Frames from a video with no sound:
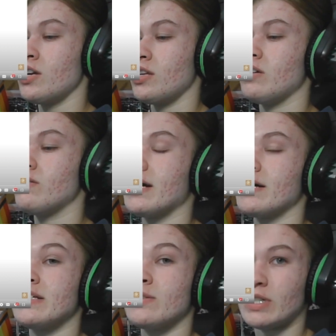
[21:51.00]
you
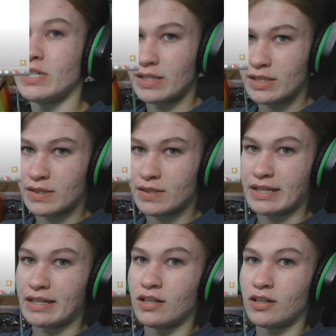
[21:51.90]
guys wanted to
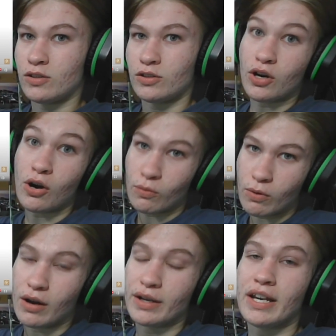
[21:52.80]
see go
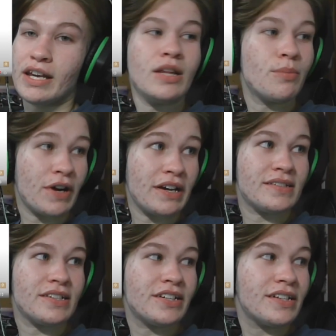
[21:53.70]
wrong in the prank
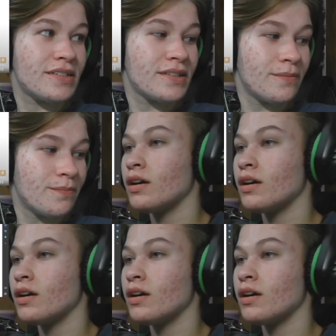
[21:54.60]
series.